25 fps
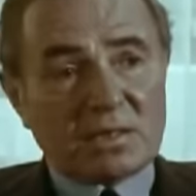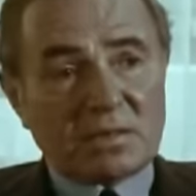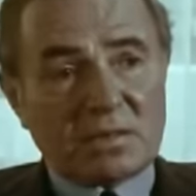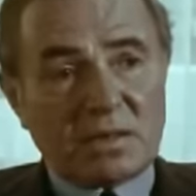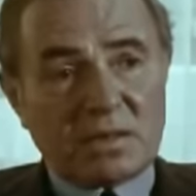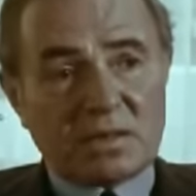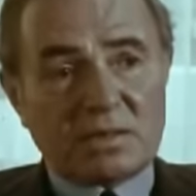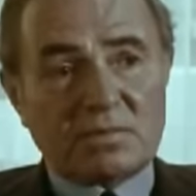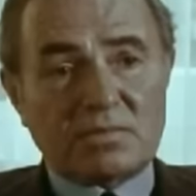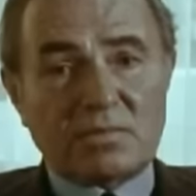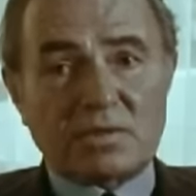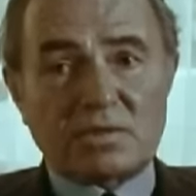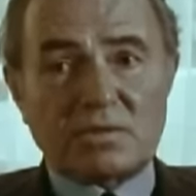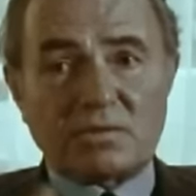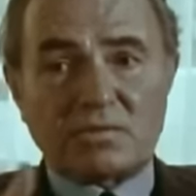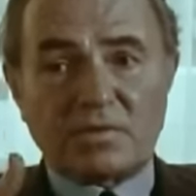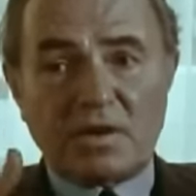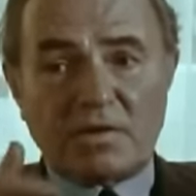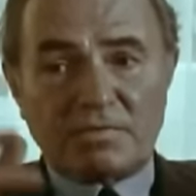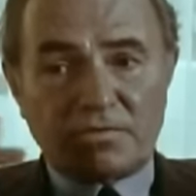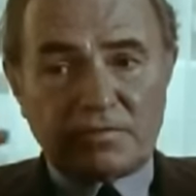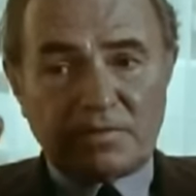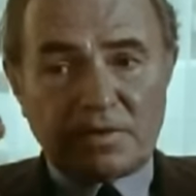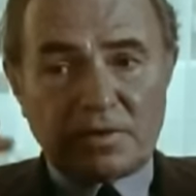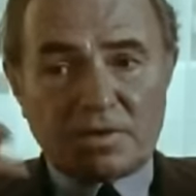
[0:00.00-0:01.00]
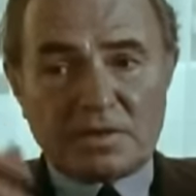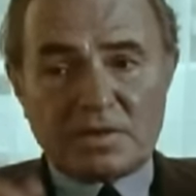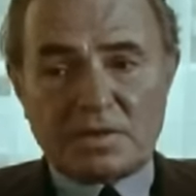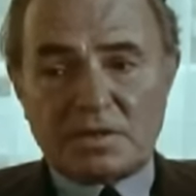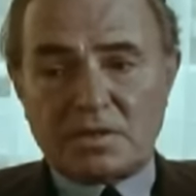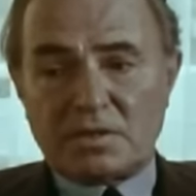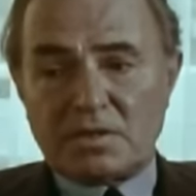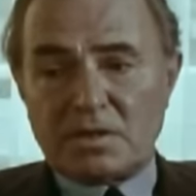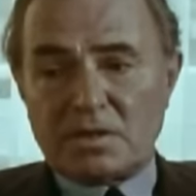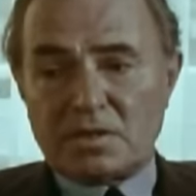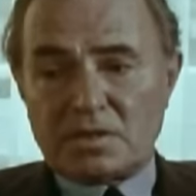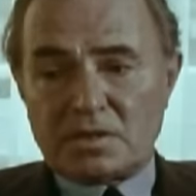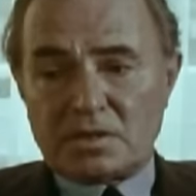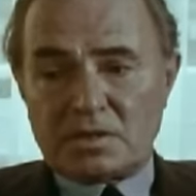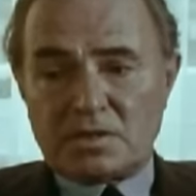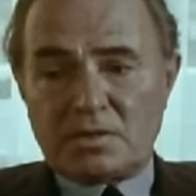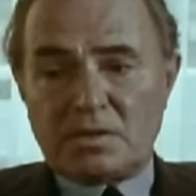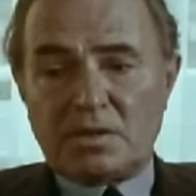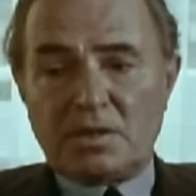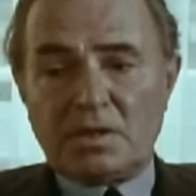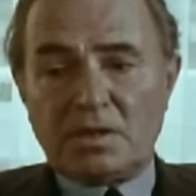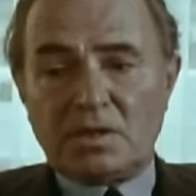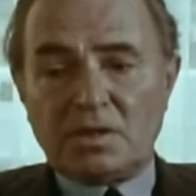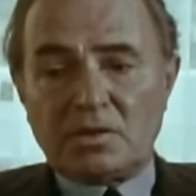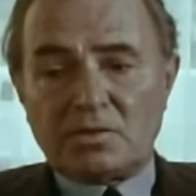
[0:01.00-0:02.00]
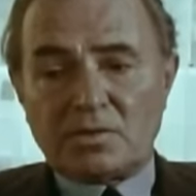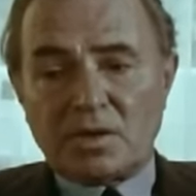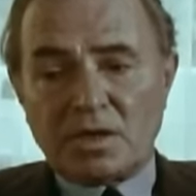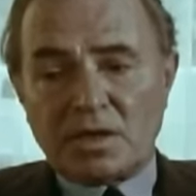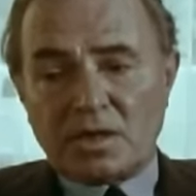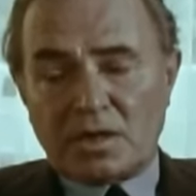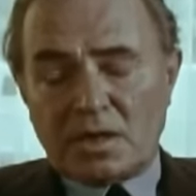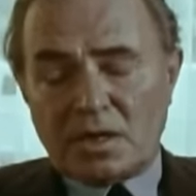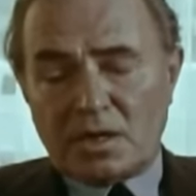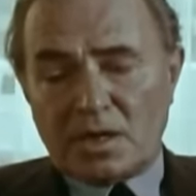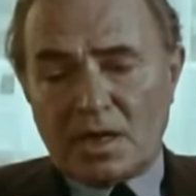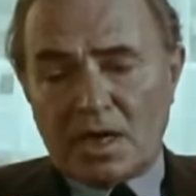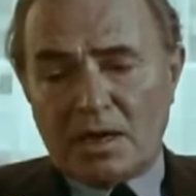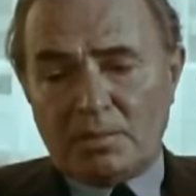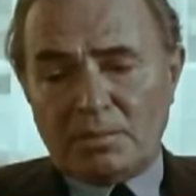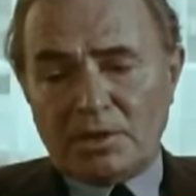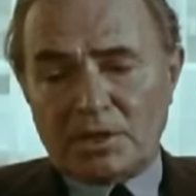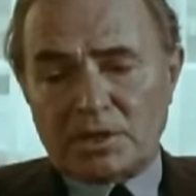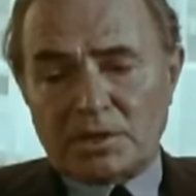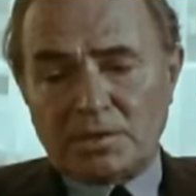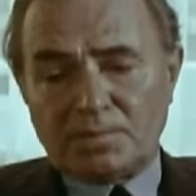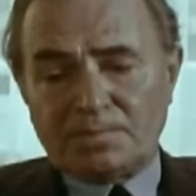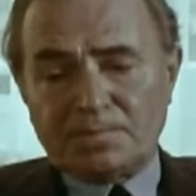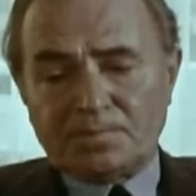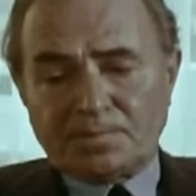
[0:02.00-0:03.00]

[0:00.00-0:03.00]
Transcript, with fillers: This was a reference to his drinking habits.